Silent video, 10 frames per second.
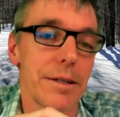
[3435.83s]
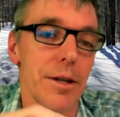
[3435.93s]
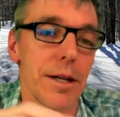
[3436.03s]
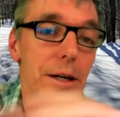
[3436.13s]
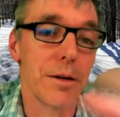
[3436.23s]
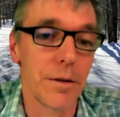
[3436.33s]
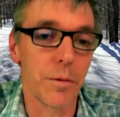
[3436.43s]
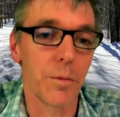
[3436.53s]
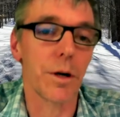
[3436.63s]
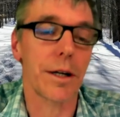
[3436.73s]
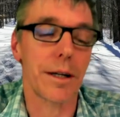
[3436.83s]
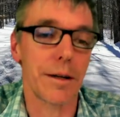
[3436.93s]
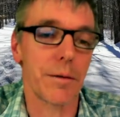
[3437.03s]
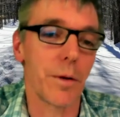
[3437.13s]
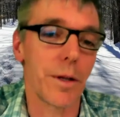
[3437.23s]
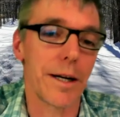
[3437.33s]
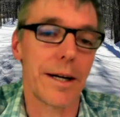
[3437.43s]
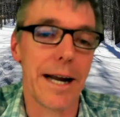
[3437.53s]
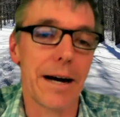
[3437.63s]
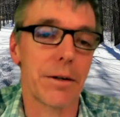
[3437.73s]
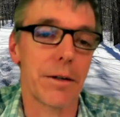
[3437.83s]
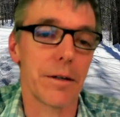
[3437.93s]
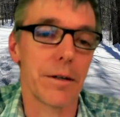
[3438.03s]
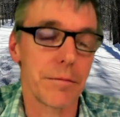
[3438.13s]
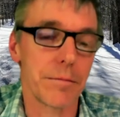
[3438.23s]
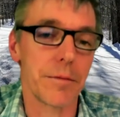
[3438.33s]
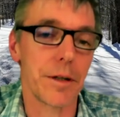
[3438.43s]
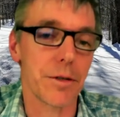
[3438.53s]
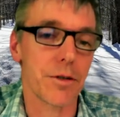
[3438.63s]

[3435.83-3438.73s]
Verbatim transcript: so then you, you work within an hour you know,